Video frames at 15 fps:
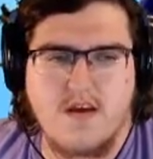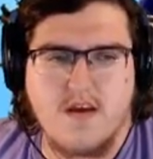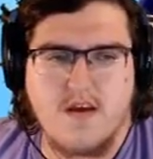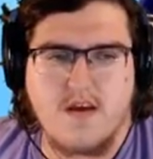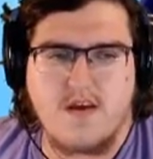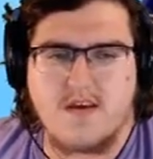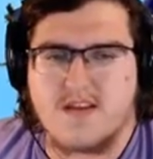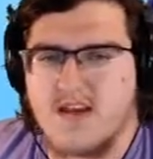
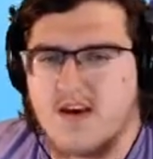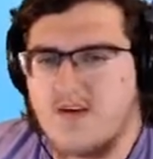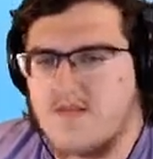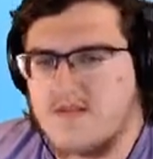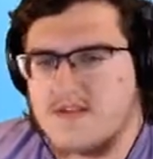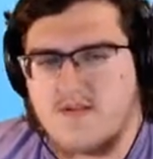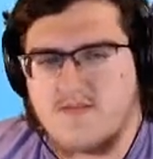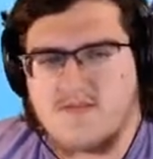you can tell when
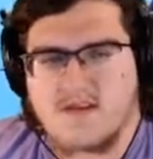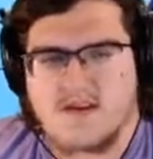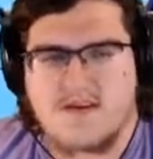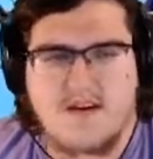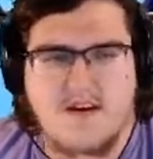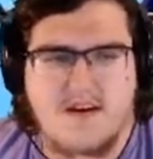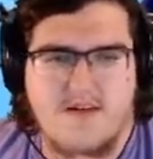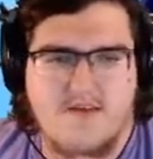something's a
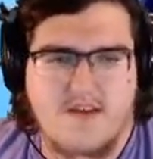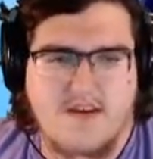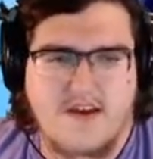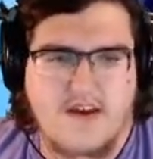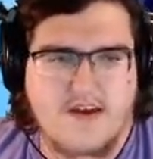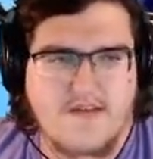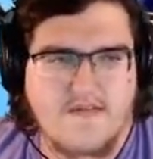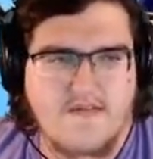crit when you have